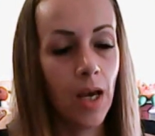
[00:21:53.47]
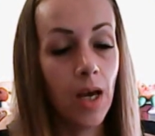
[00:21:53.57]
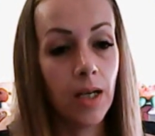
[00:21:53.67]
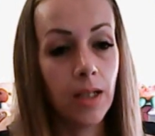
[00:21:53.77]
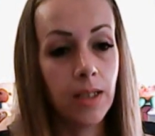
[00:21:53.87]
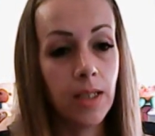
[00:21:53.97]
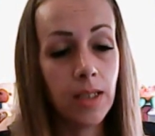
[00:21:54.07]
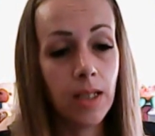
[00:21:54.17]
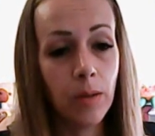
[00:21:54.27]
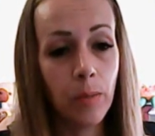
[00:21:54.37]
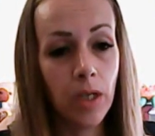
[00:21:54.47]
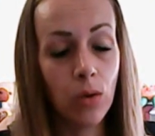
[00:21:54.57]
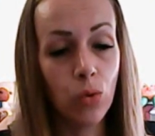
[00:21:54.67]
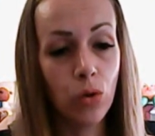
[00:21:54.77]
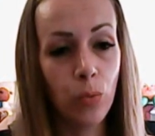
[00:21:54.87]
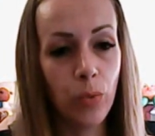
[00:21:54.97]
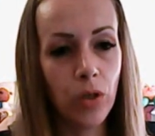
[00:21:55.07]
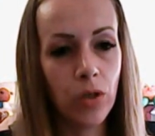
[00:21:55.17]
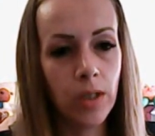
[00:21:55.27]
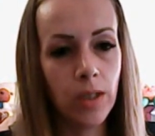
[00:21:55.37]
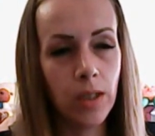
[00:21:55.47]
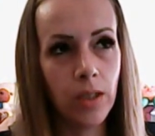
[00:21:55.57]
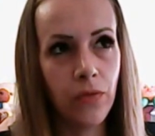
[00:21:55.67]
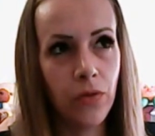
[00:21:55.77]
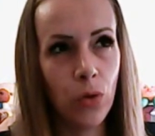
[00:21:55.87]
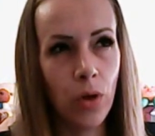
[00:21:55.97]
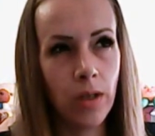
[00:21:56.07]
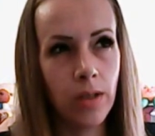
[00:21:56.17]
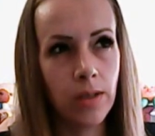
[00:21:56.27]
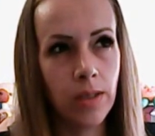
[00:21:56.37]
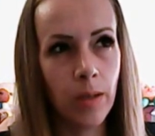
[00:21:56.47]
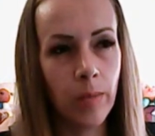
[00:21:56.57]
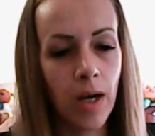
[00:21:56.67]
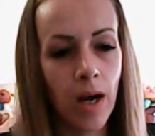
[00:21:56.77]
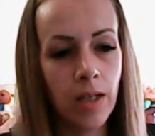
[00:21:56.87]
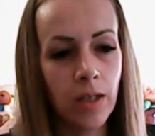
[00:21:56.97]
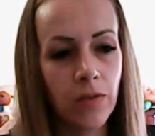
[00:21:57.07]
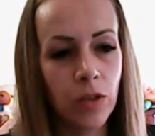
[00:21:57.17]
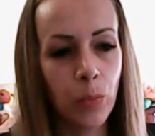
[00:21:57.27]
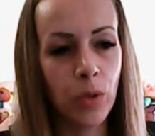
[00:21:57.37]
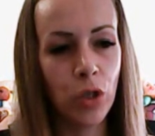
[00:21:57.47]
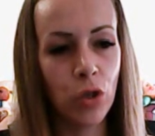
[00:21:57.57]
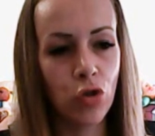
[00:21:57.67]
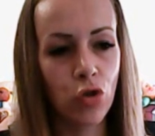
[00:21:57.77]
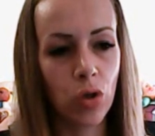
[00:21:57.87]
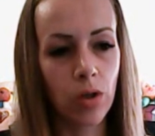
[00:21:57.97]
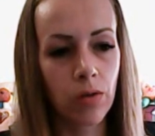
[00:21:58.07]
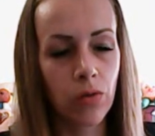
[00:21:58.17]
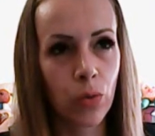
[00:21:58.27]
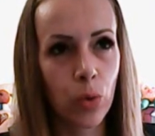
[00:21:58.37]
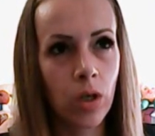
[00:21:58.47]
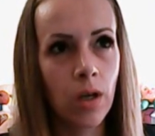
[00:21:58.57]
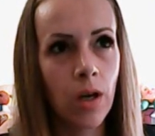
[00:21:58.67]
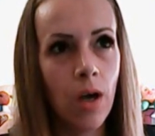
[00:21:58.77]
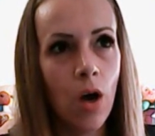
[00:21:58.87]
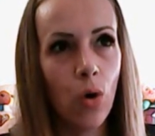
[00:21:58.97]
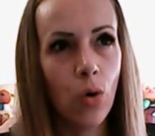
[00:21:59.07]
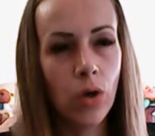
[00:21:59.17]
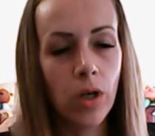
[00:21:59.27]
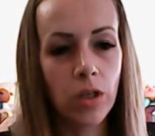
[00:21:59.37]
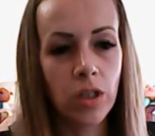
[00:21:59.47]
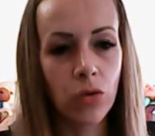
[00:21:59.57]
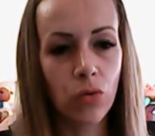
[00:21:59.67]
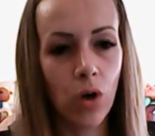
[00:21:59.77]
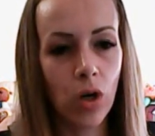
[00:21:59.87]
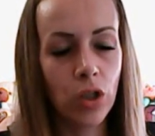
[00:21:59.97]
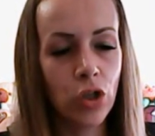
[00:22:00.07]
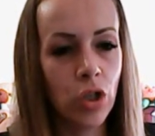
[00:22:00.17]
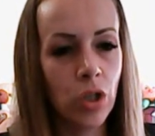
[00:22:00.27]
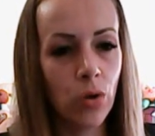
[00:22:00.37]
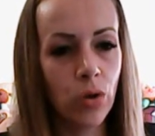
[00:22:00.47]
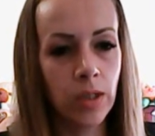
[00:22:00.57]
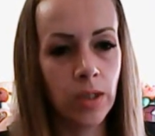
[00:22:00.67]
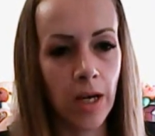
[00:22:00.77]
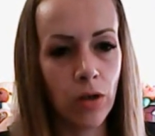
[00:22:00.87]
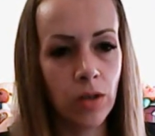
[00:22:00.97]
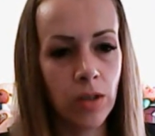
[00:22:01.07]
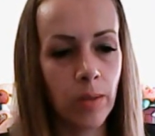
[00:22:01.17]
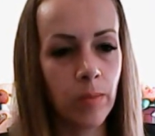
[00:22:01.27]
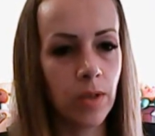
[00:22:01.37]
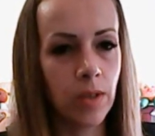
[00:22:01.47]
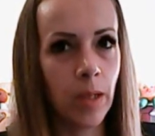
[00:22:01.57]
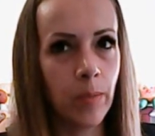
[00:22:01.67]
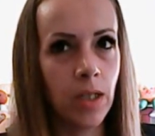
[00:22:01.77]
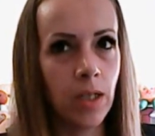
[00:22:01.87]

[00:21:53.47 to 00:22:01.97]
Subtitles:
This can be a good period if you are in some kind of spiritual work or astrology or tarot, something